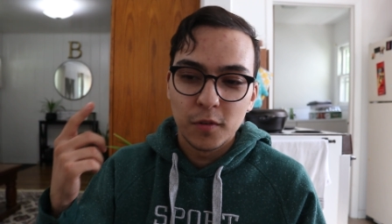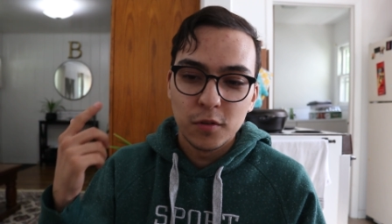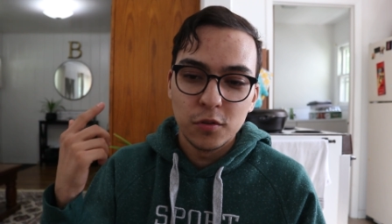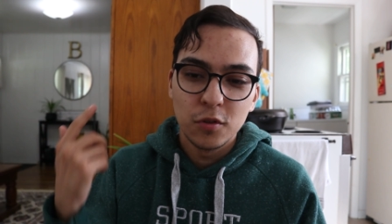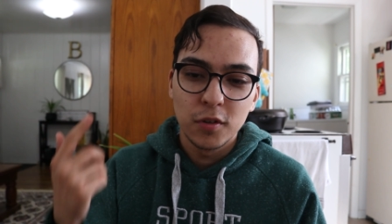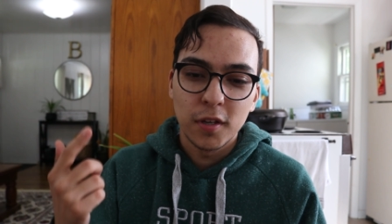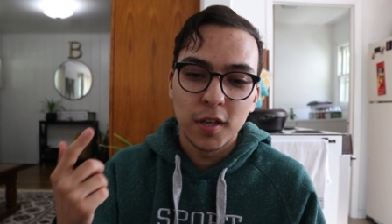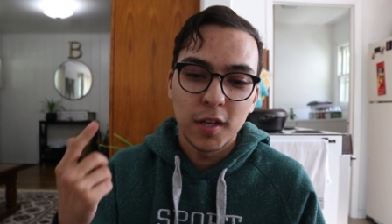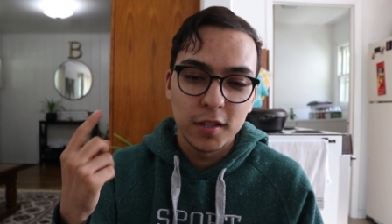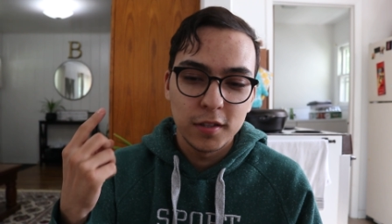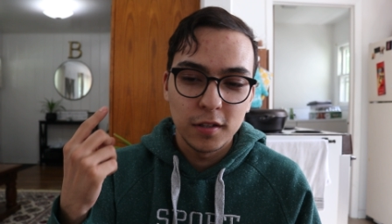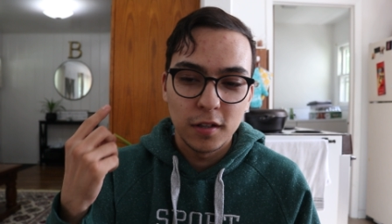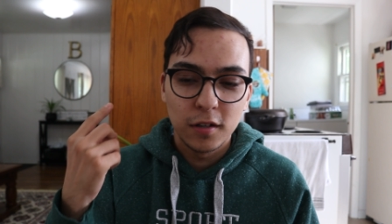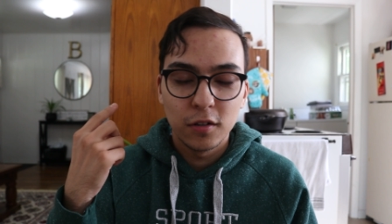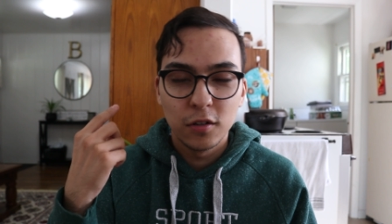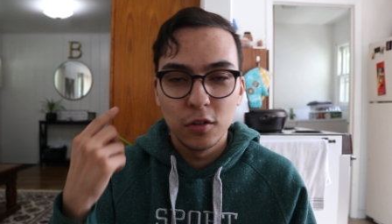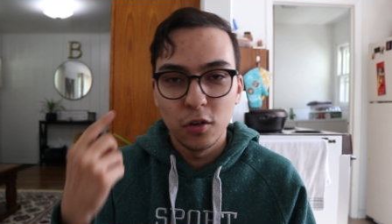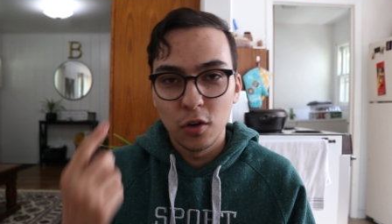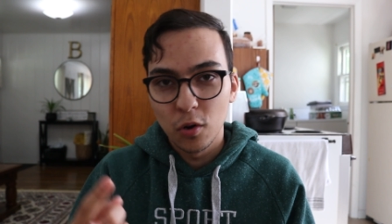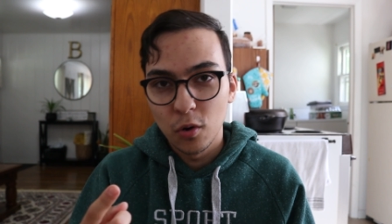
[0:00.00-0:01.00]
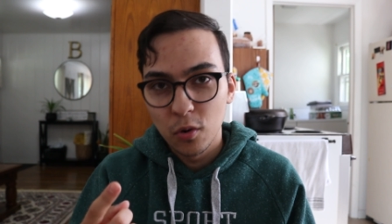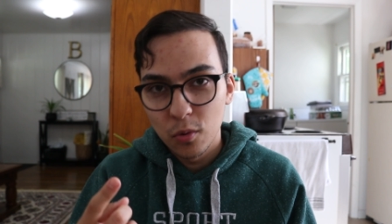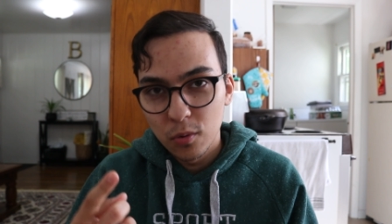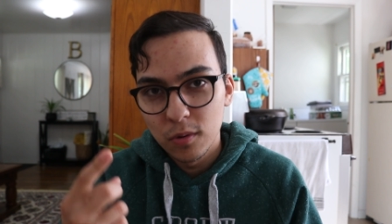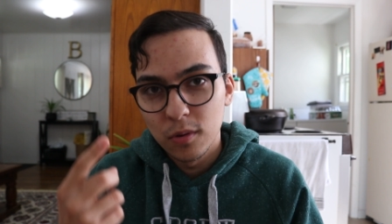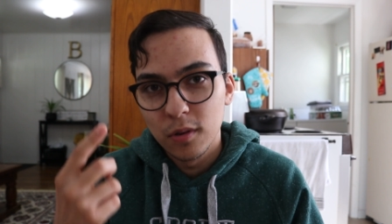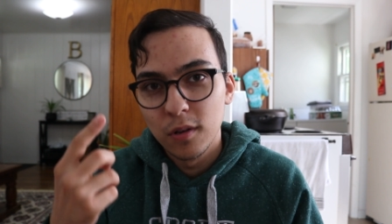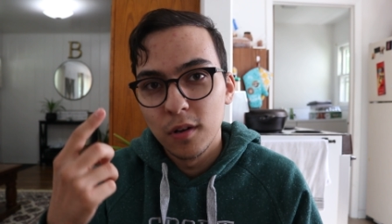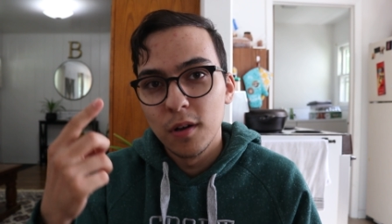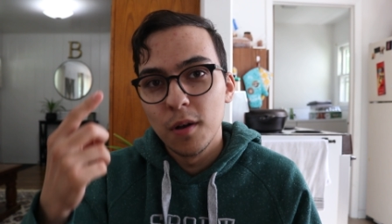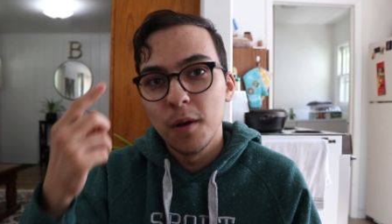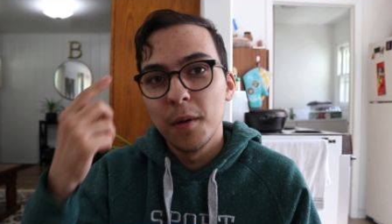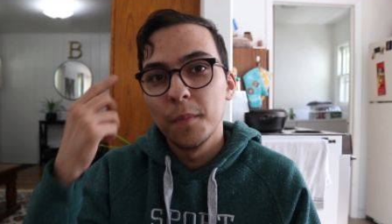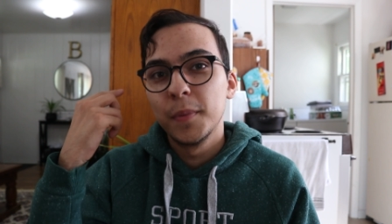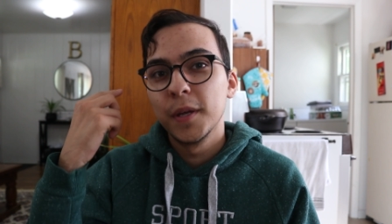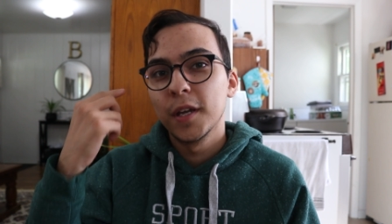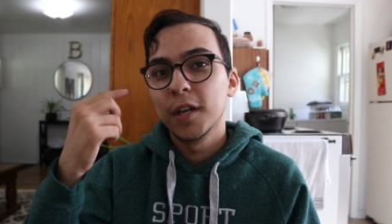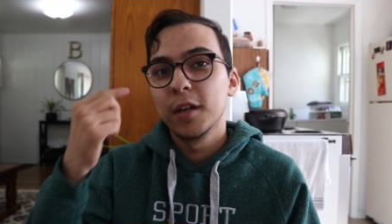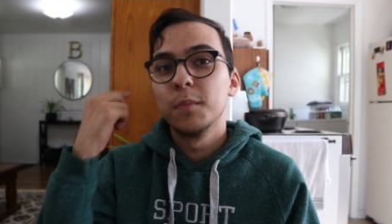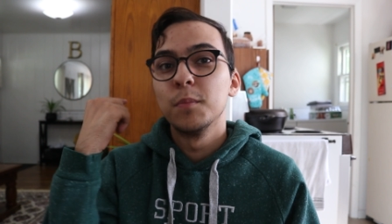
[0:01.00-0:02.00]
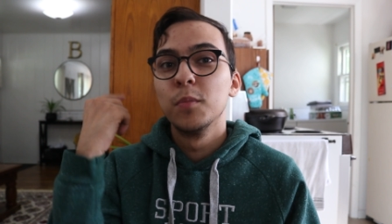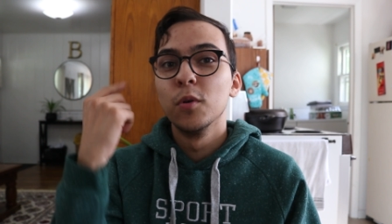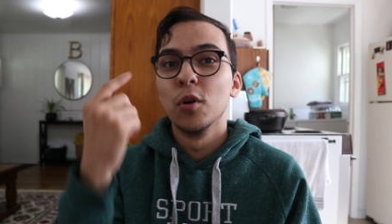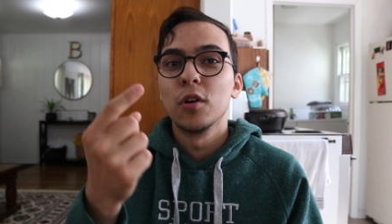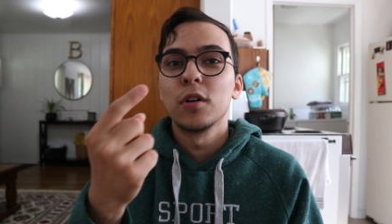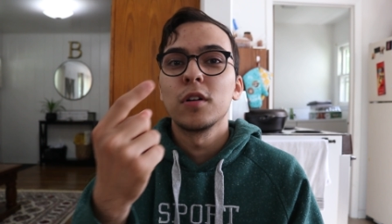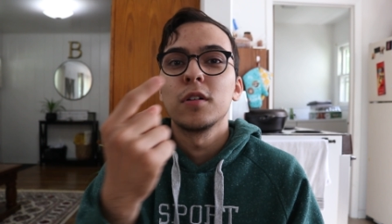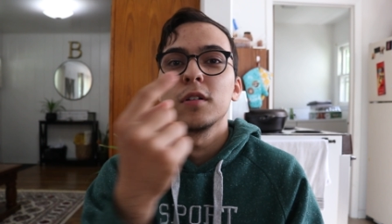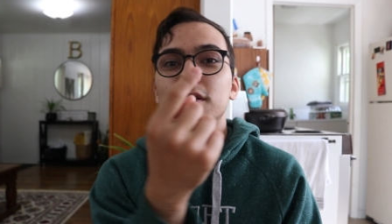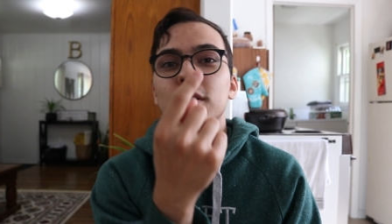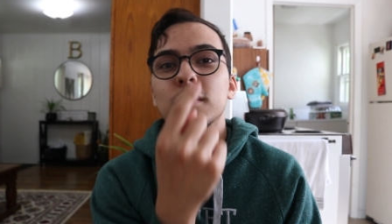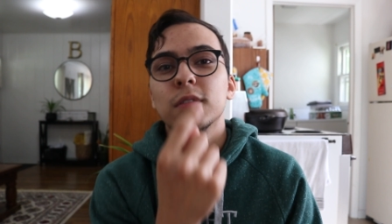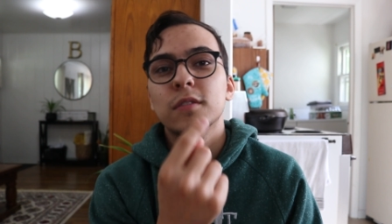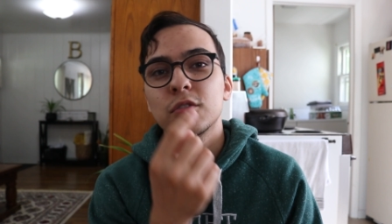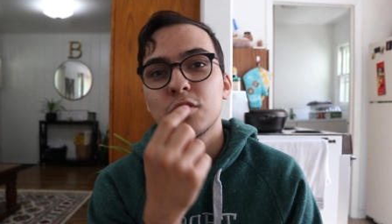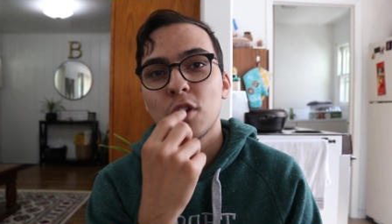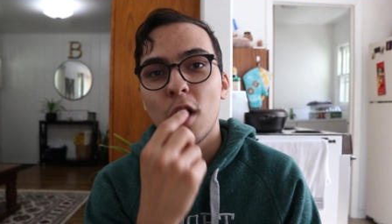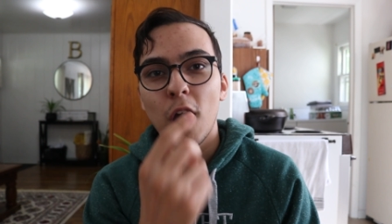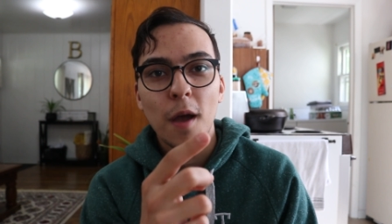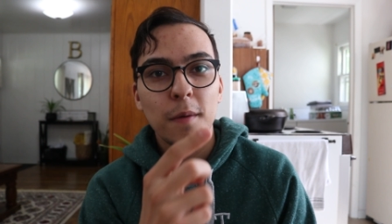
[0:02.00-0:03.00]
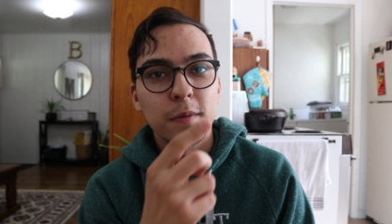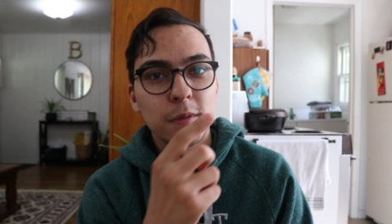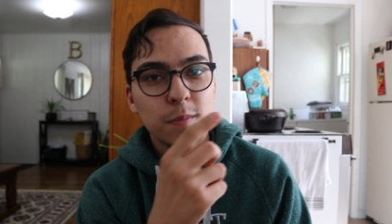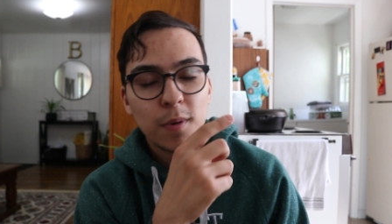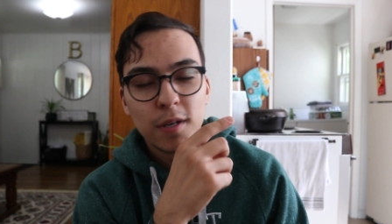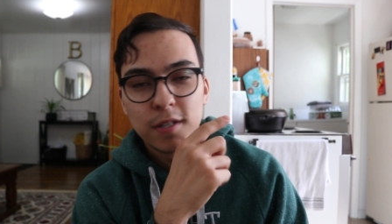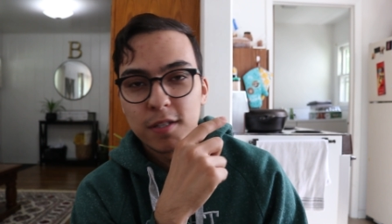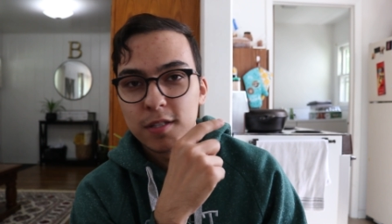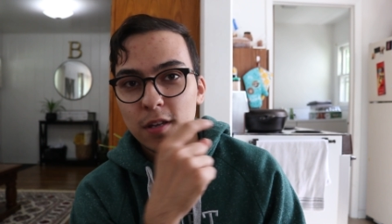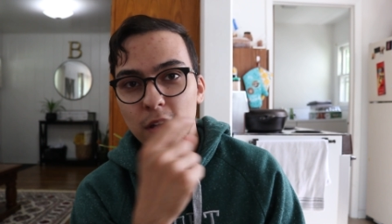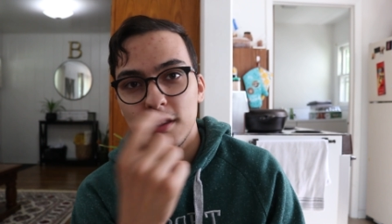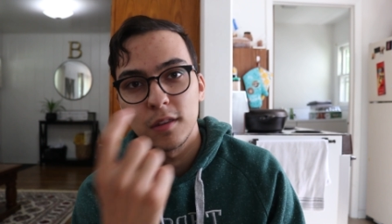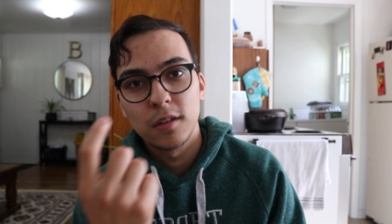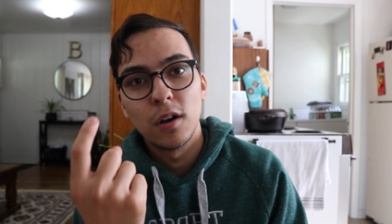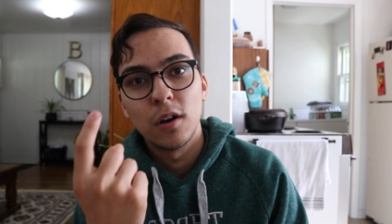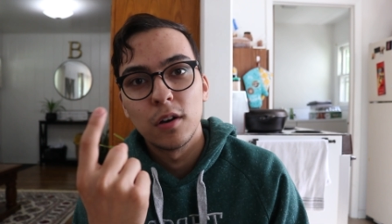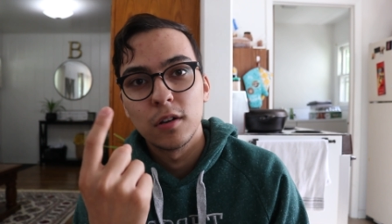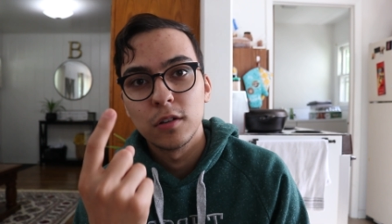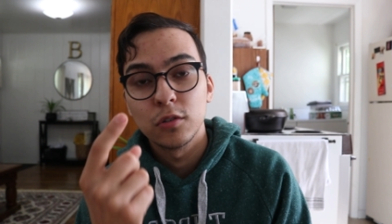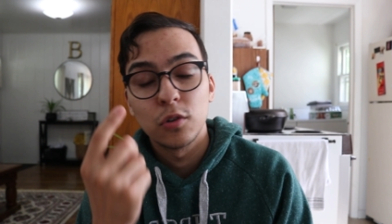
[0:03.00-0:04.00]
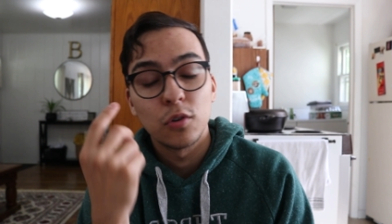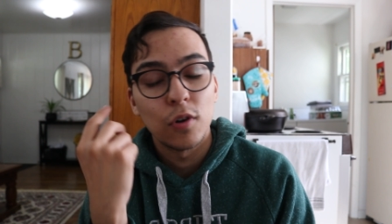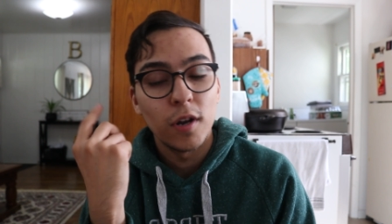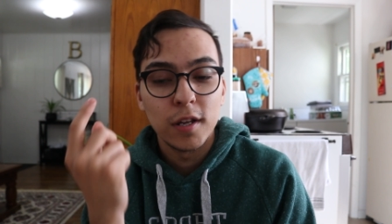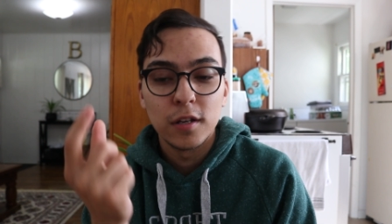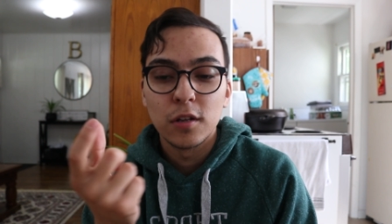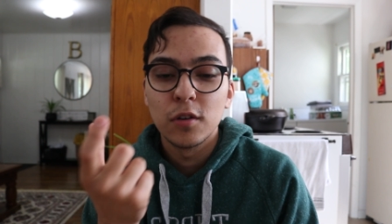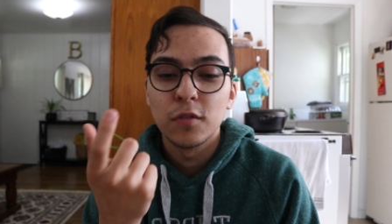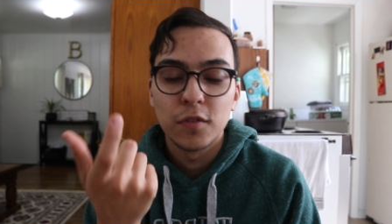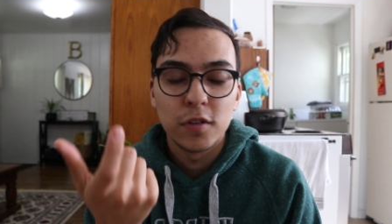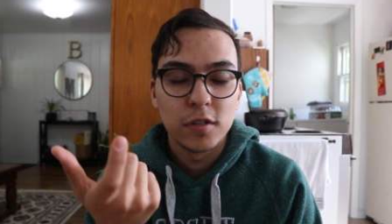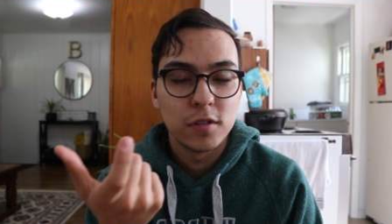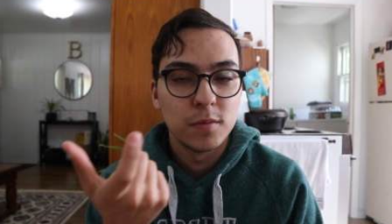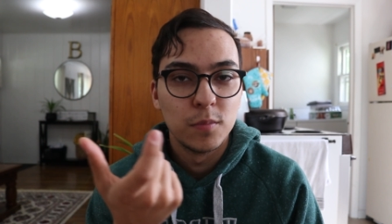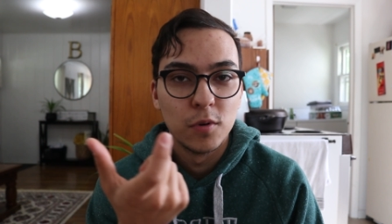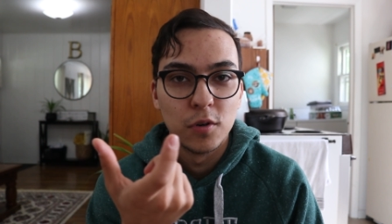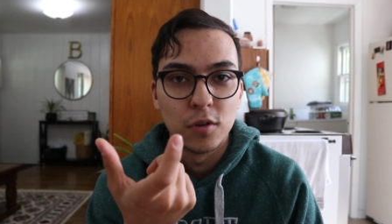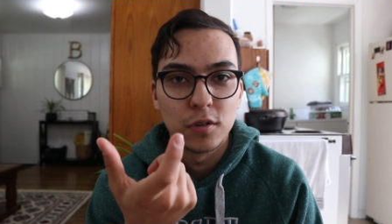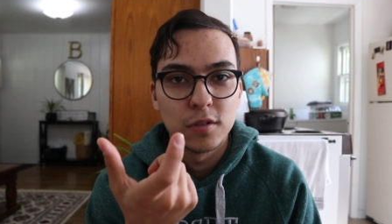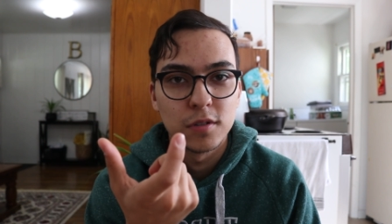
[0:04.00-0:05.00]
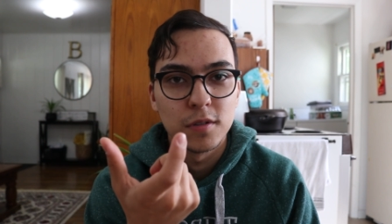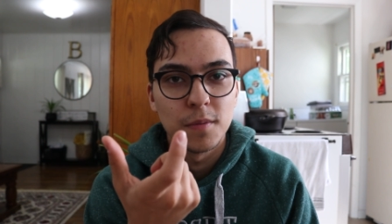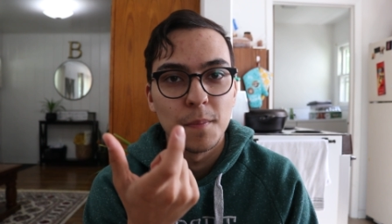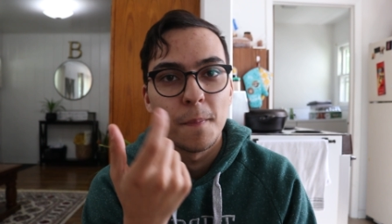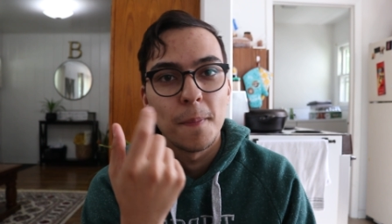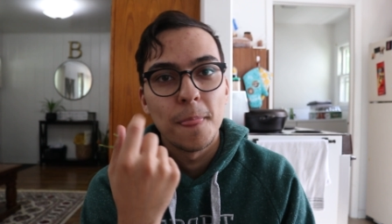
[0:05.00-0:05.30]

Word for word: You can go pick a book, Tribes by Seth Godin or any of his books,